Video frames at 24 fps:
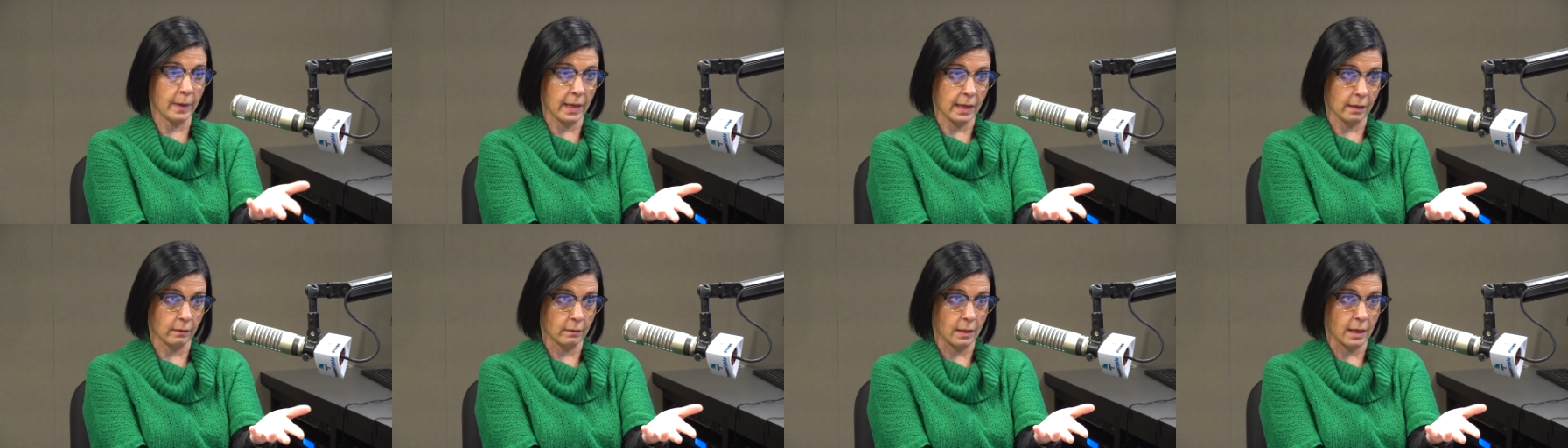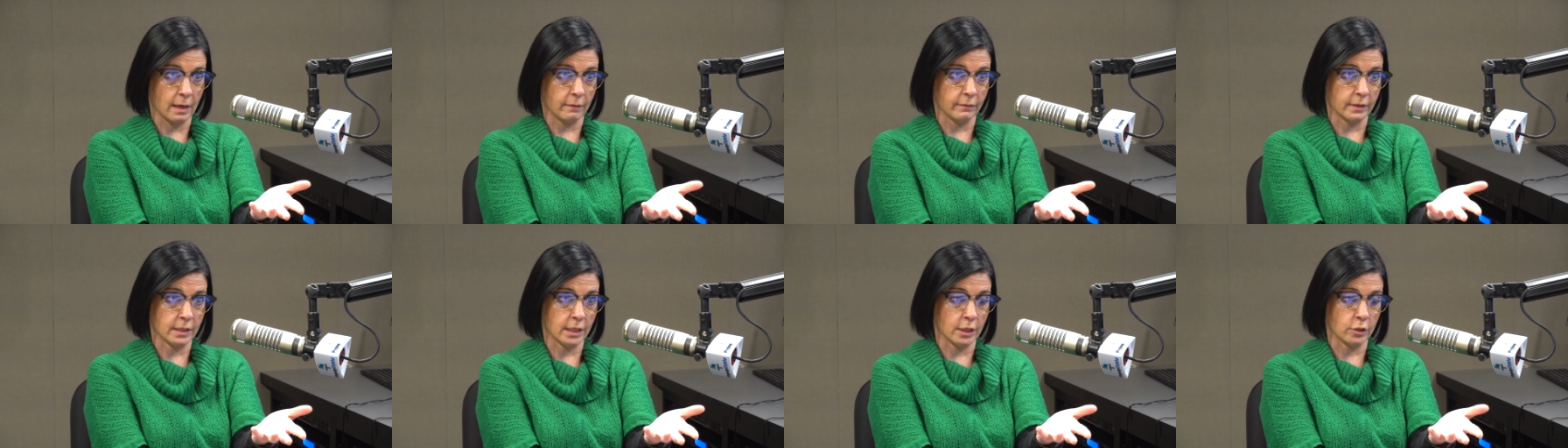paying a
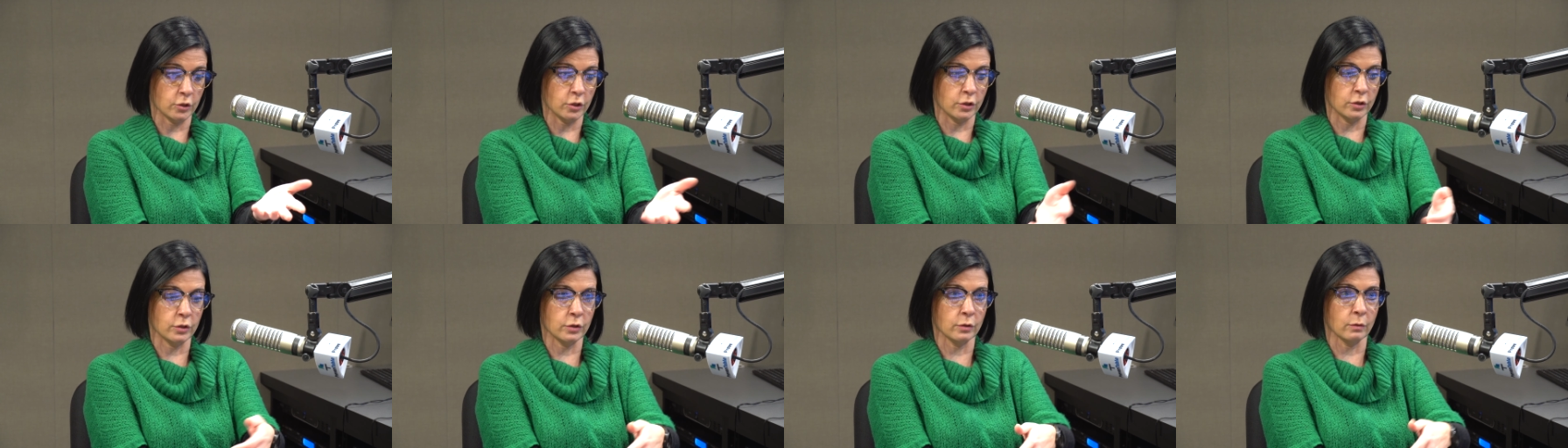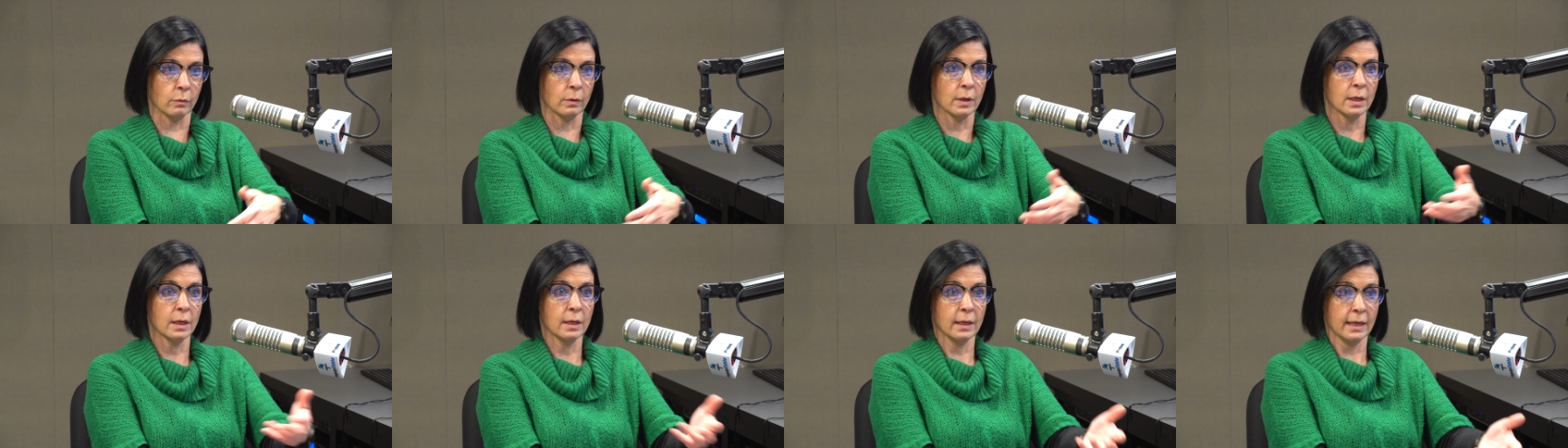lot of attention
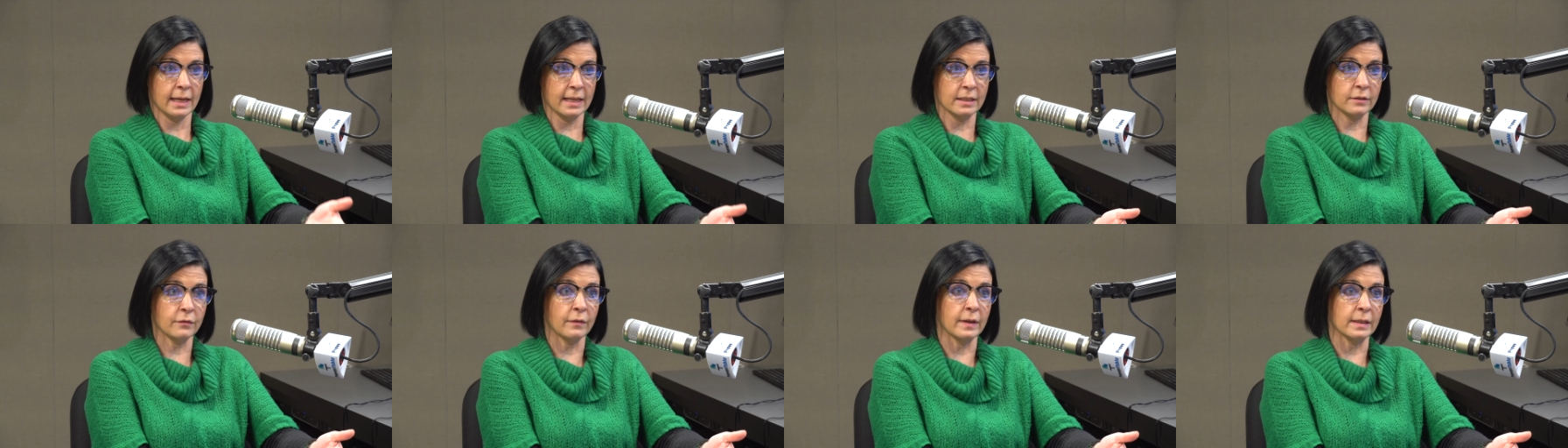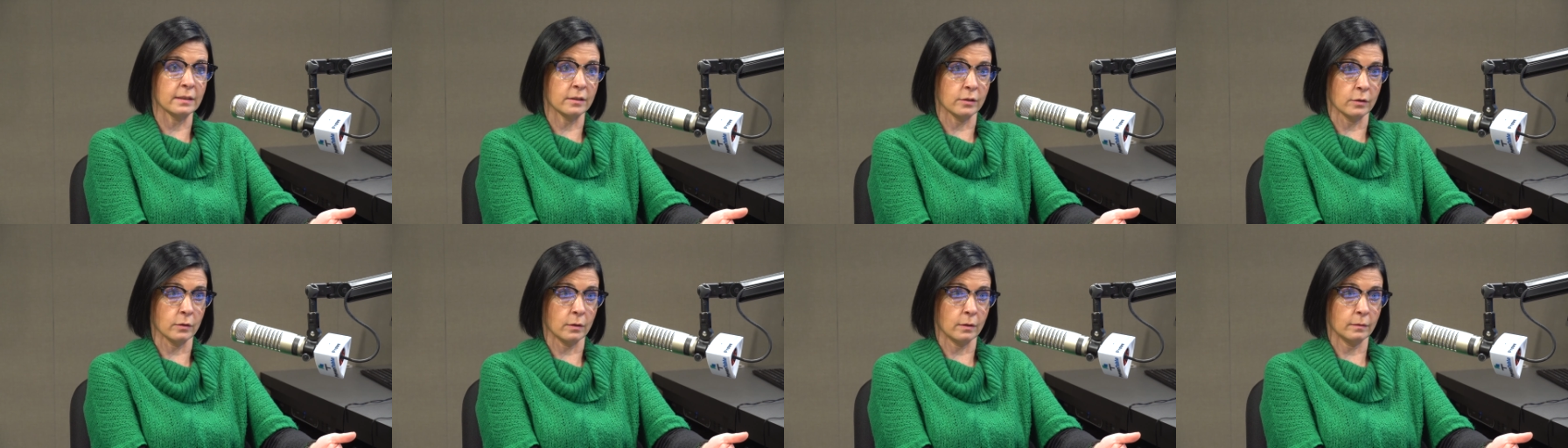to is
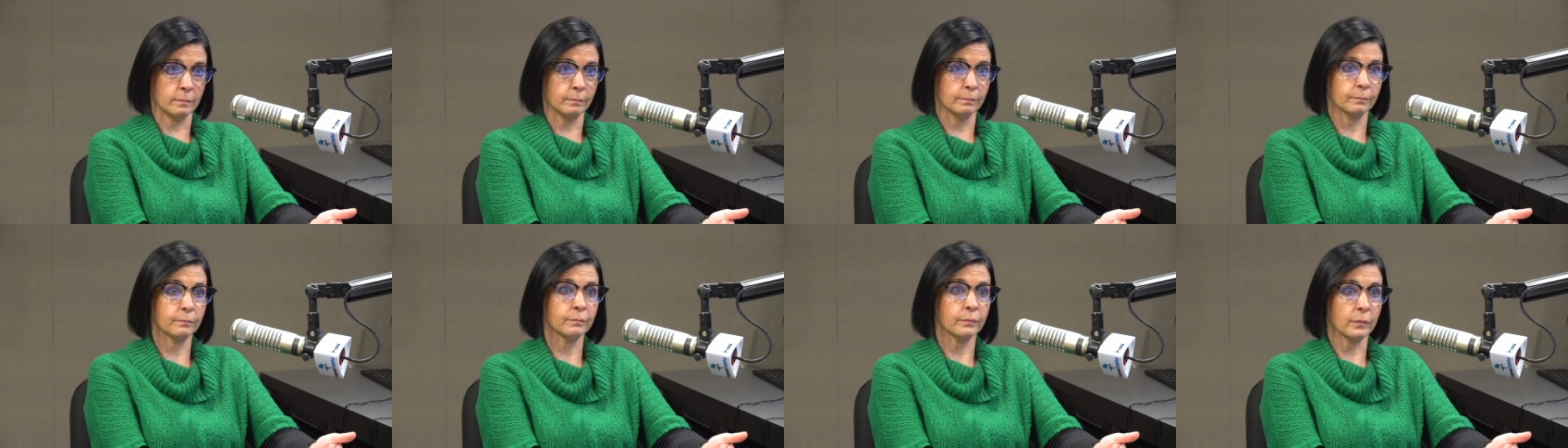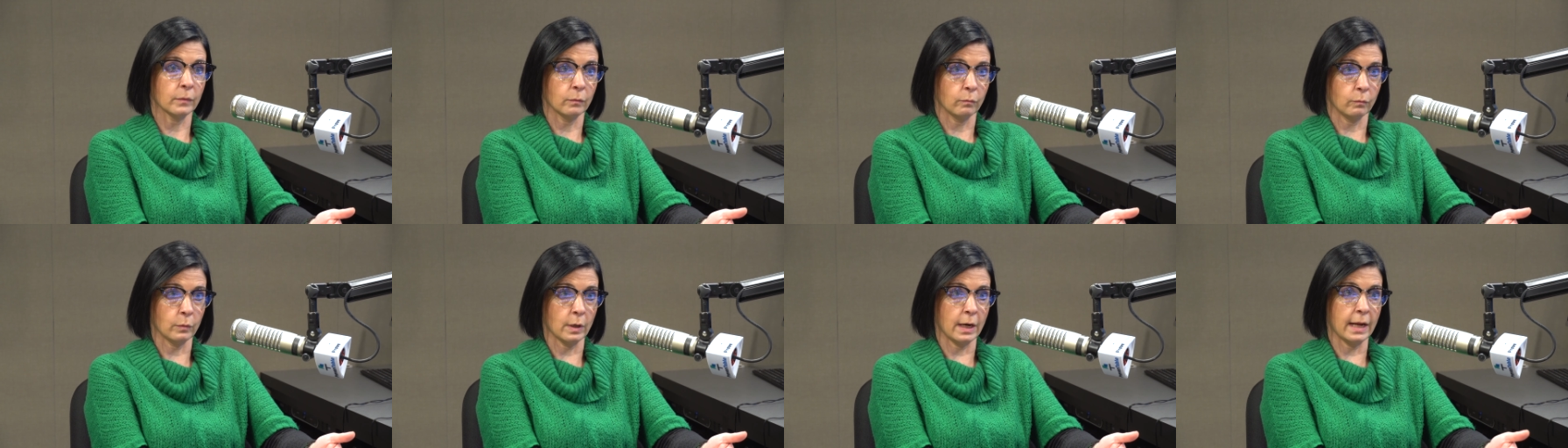fentanyl
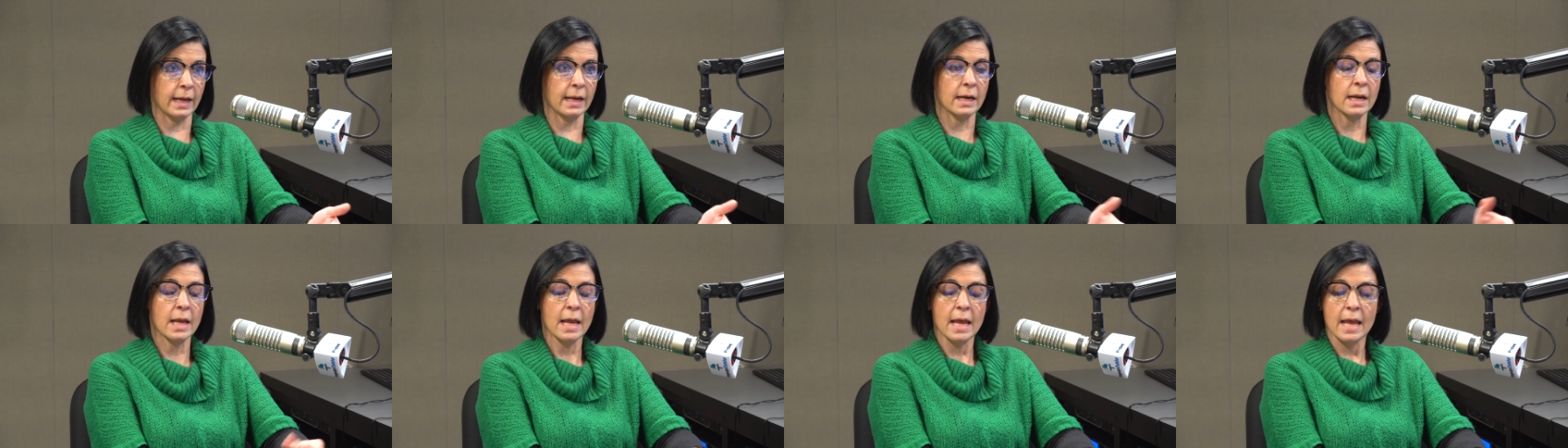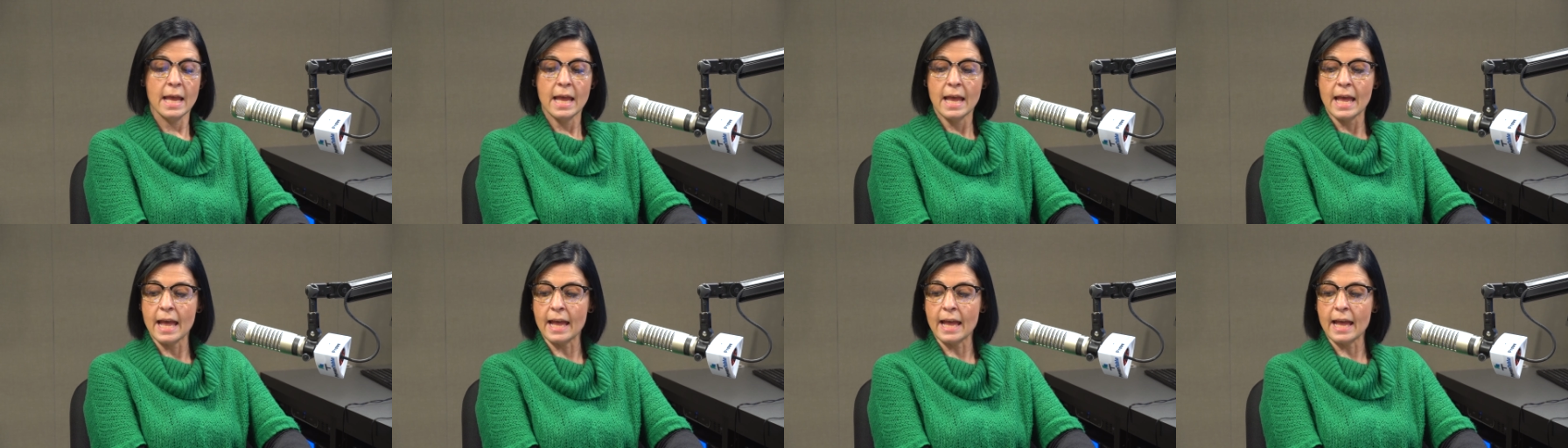right Correct.